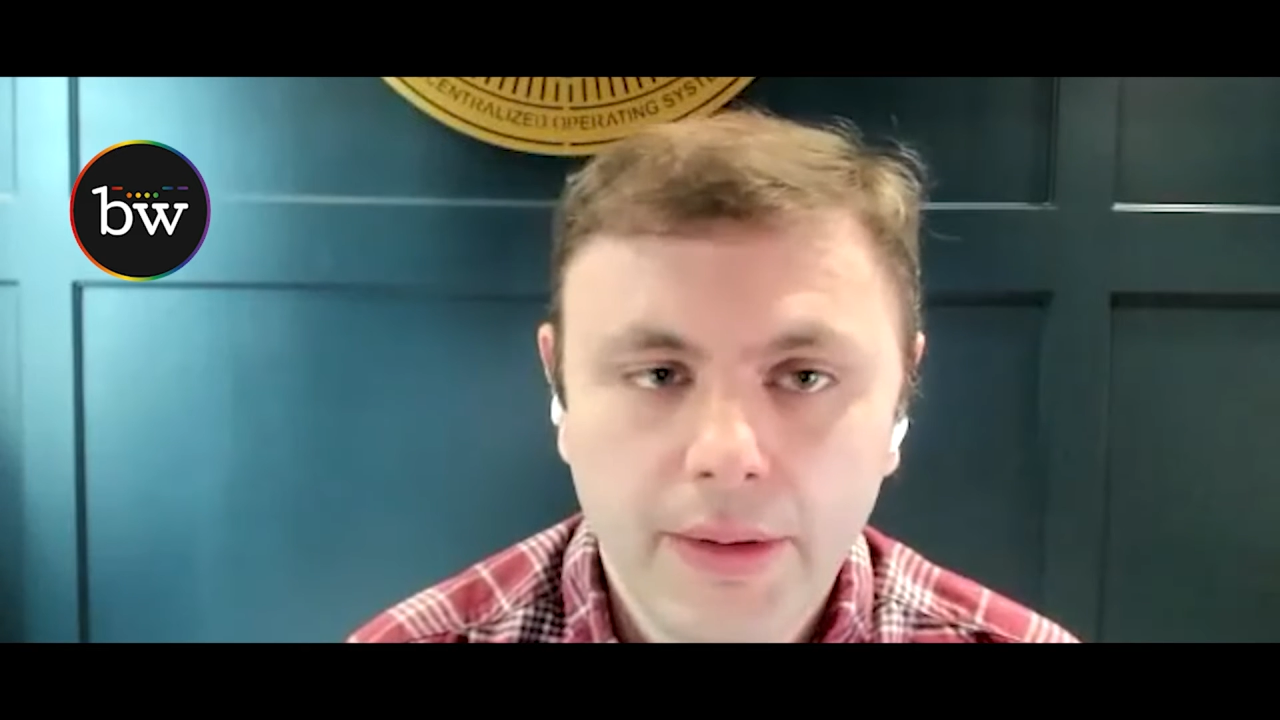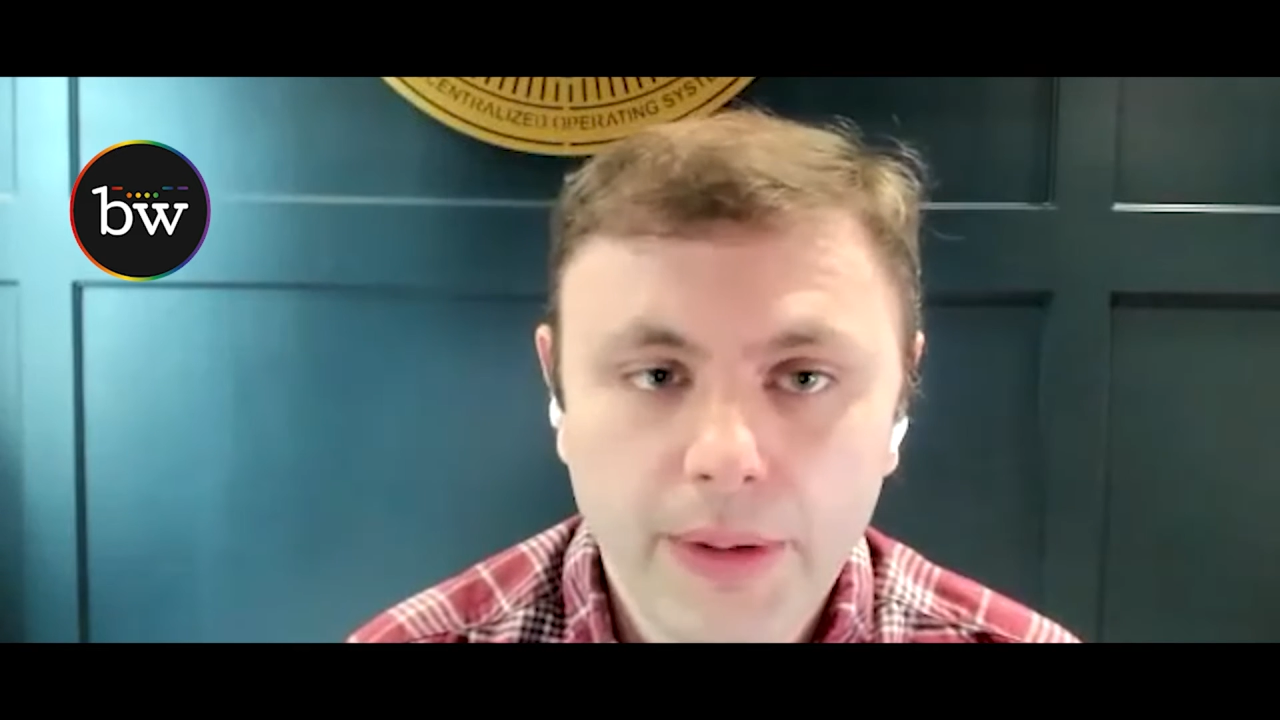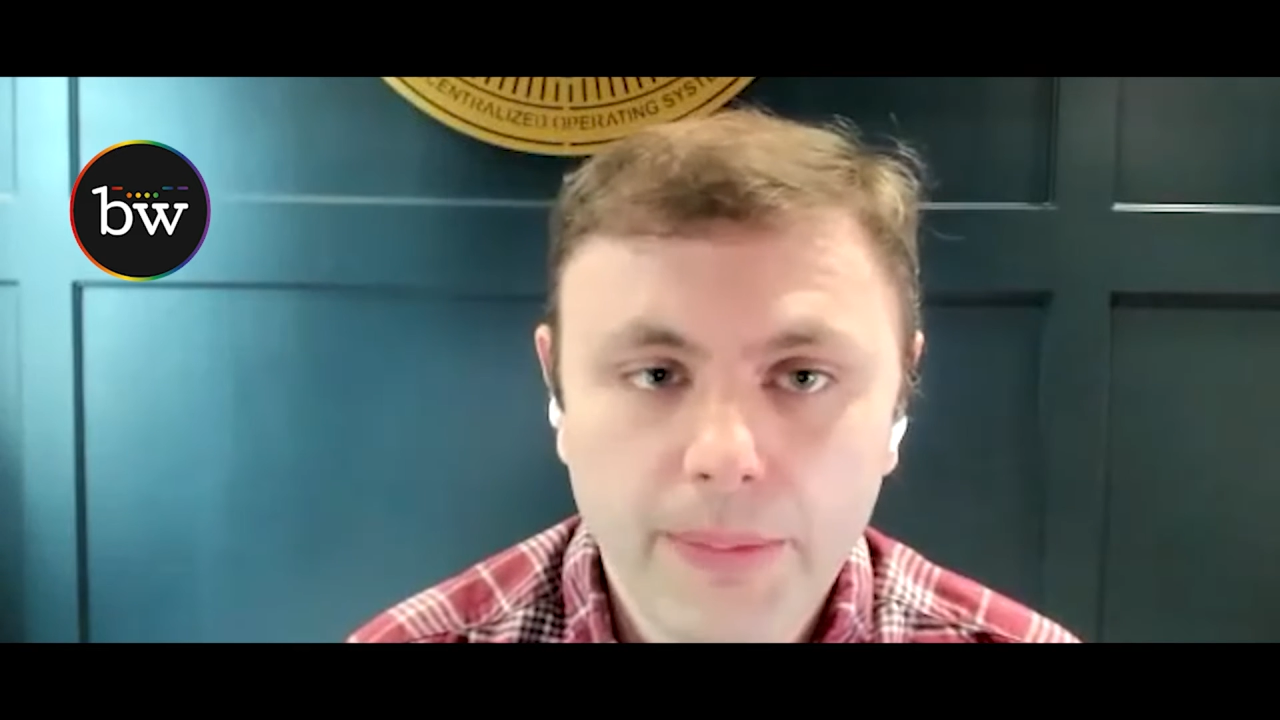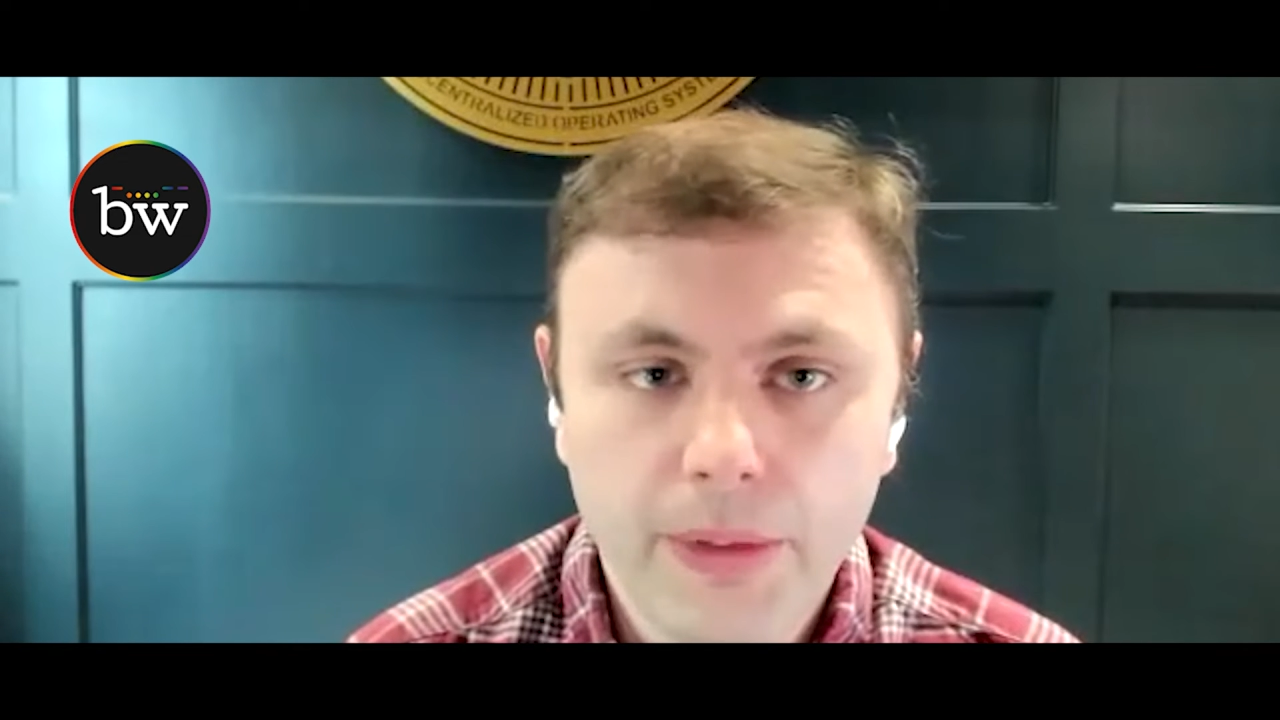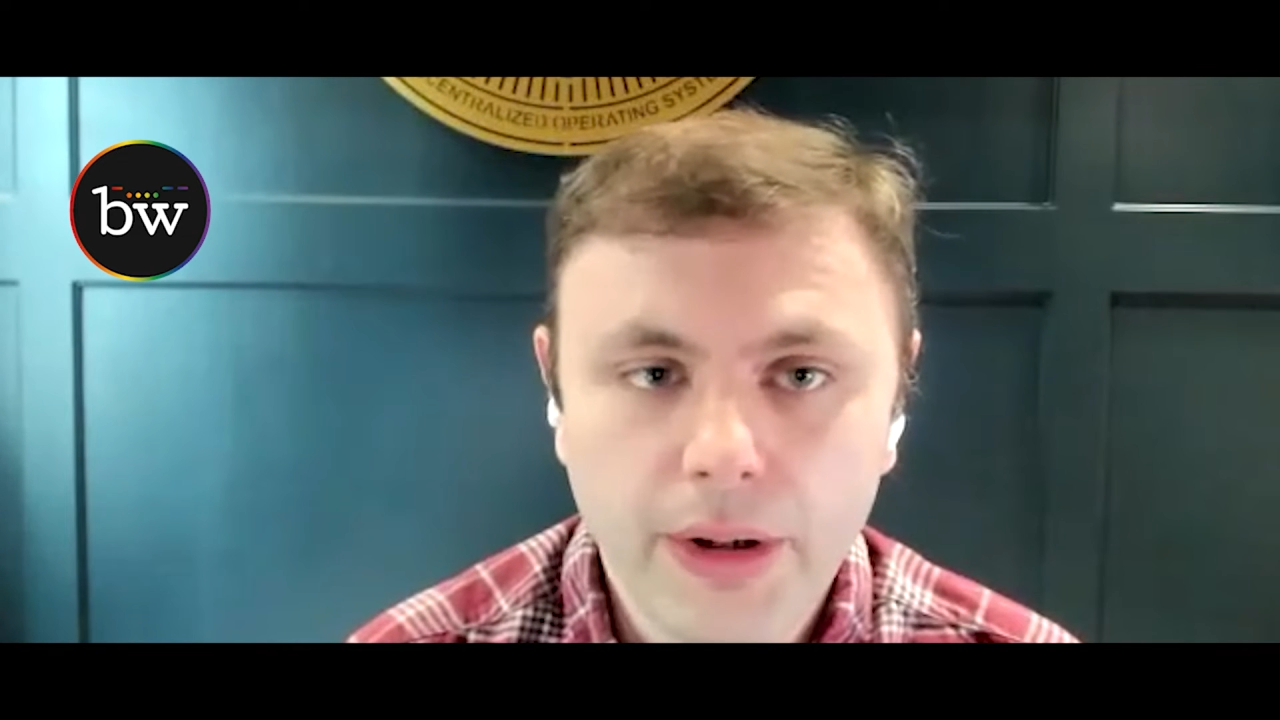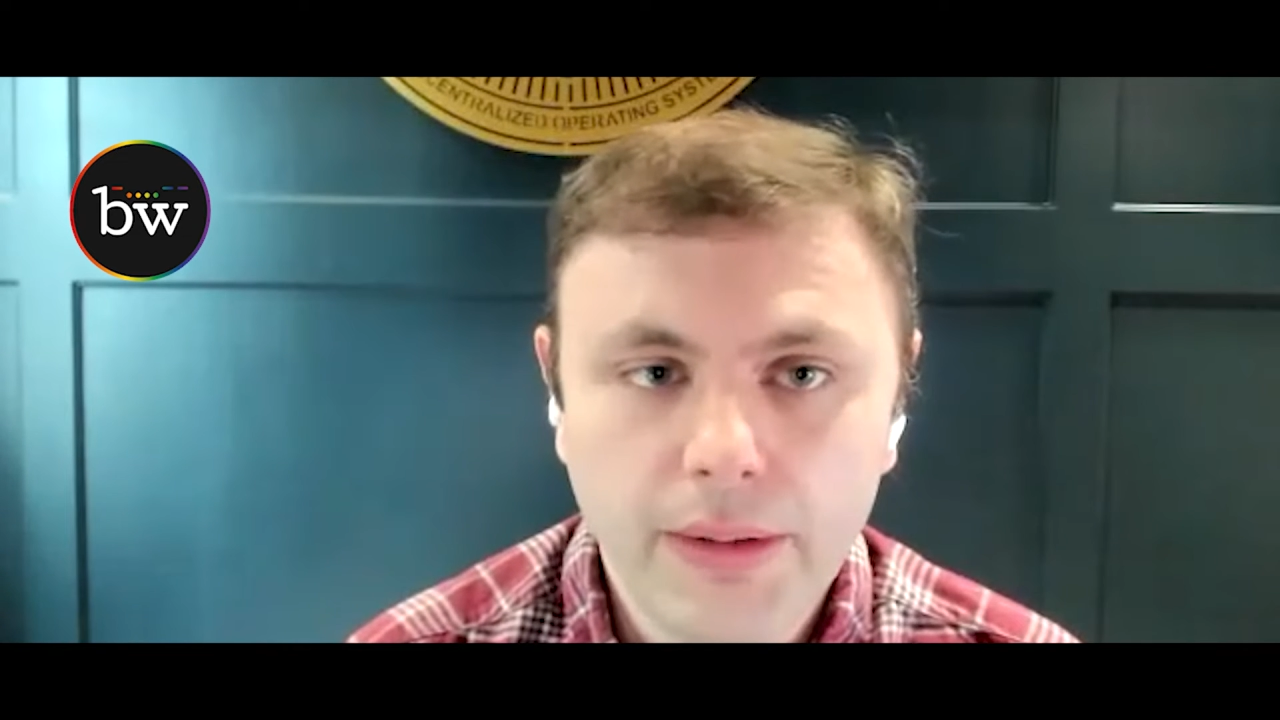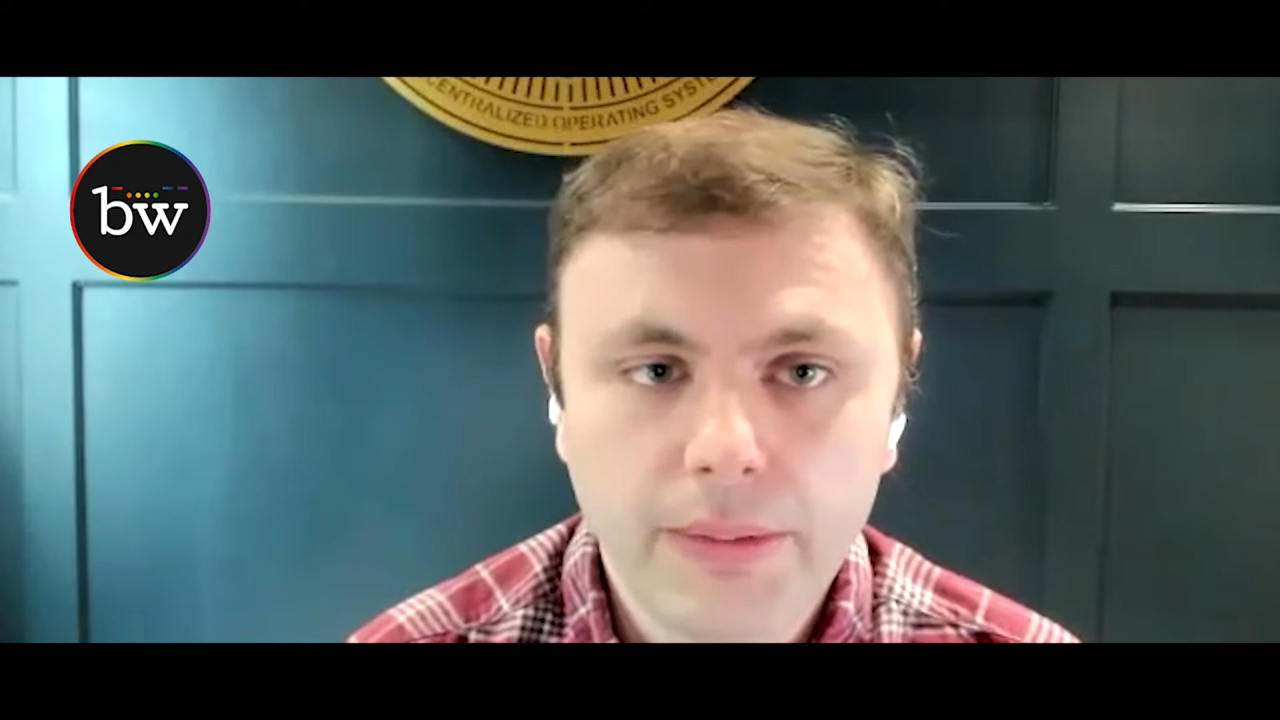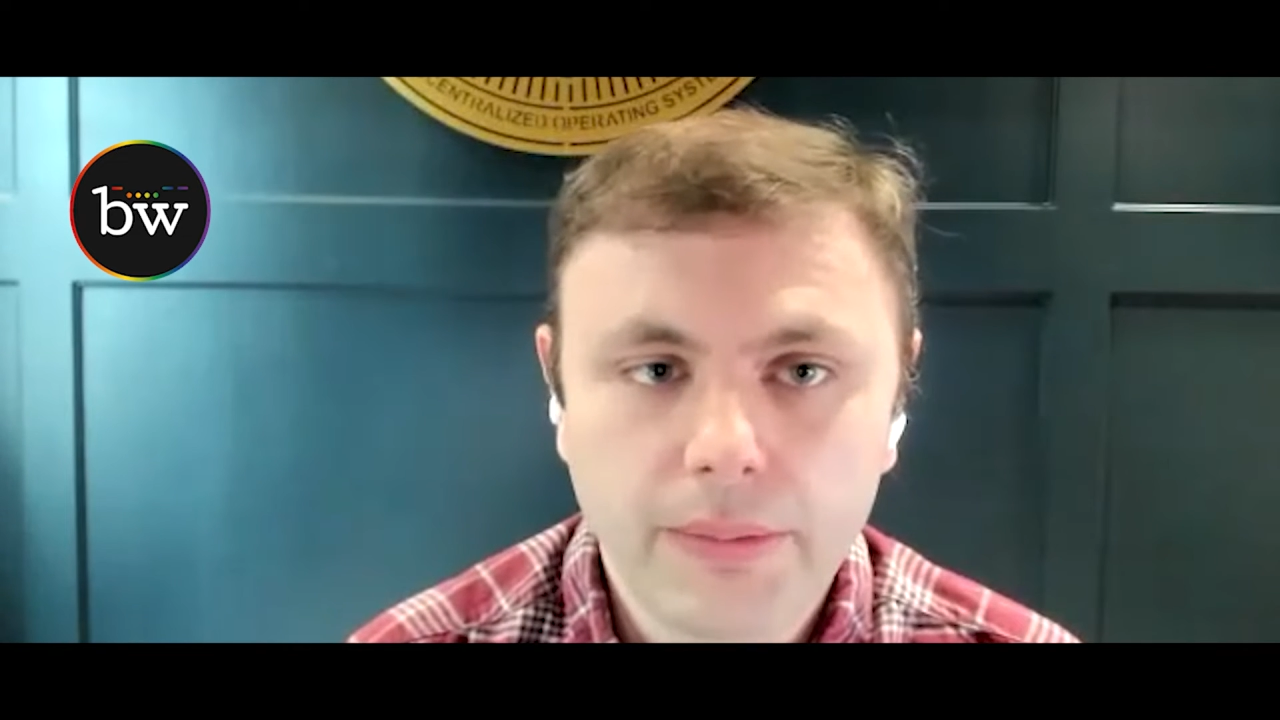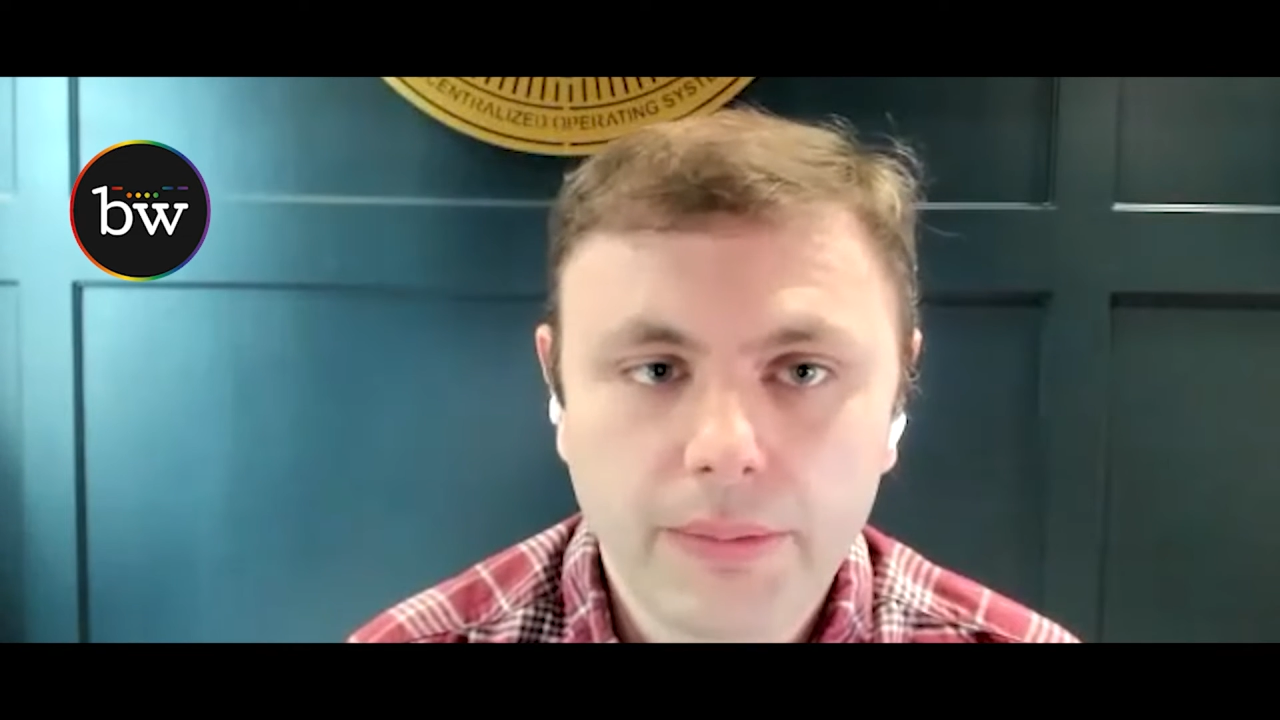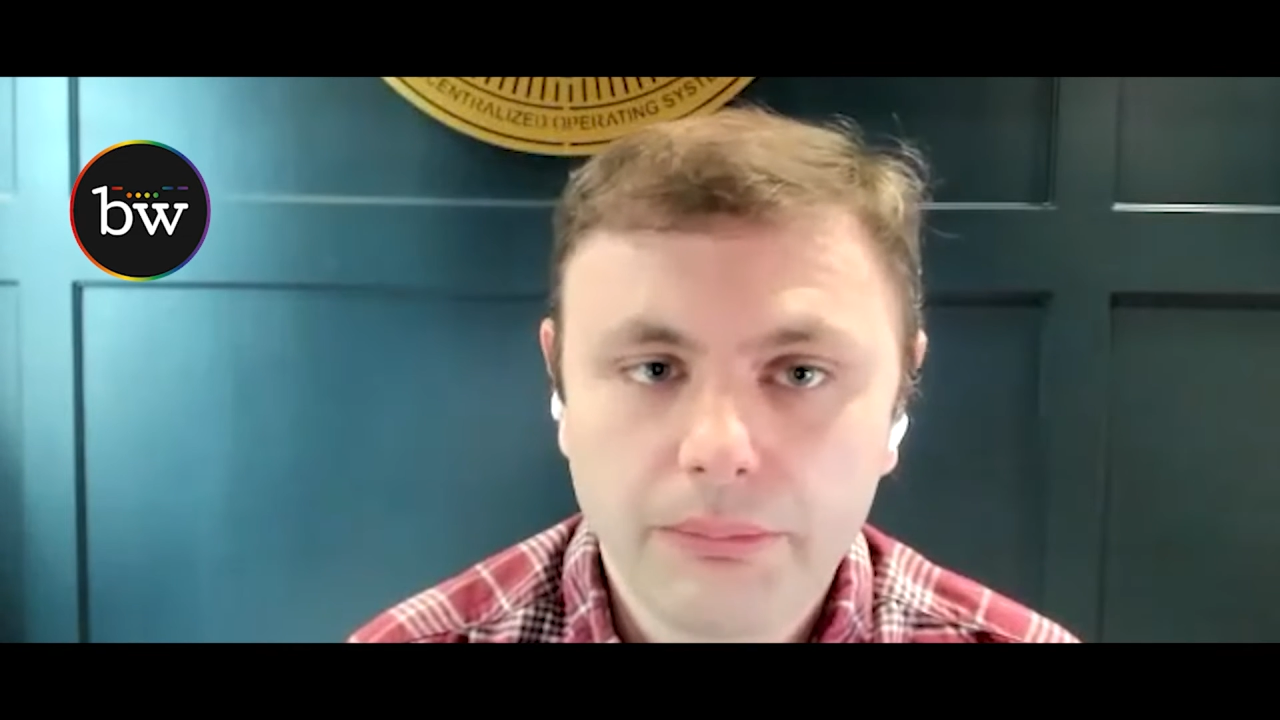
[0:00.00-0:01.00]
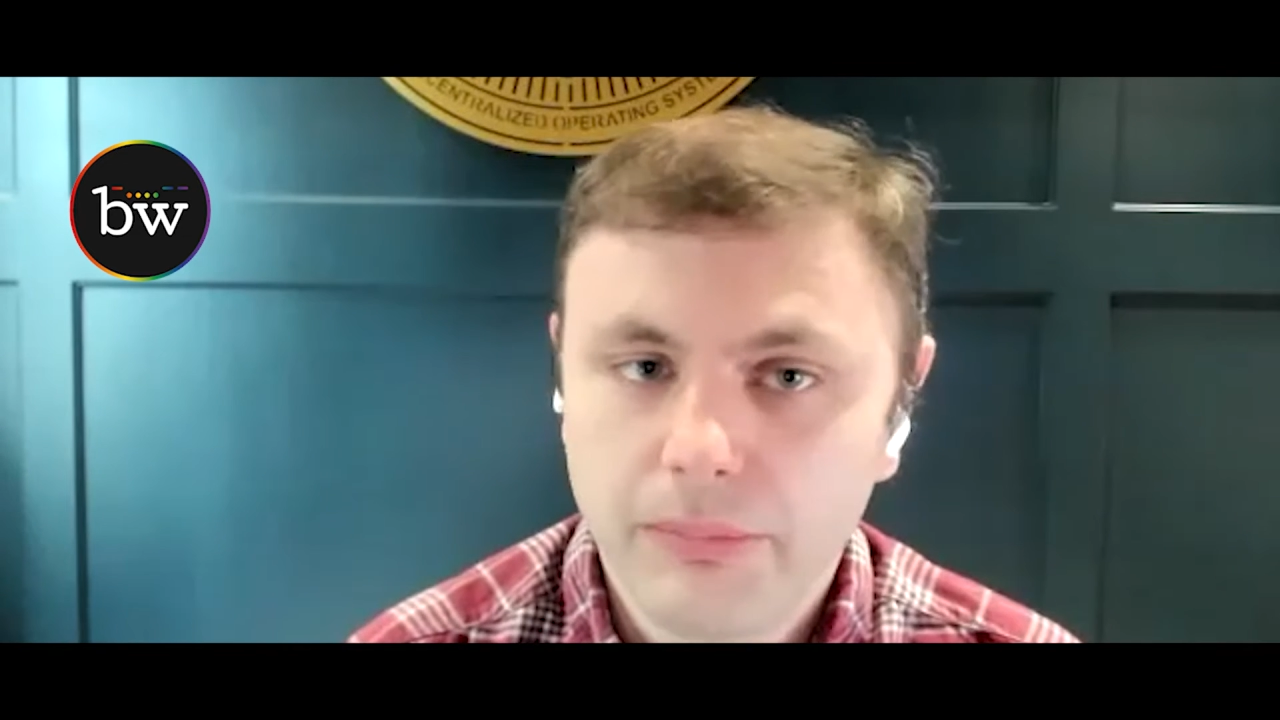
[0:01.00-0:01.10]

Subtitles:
free market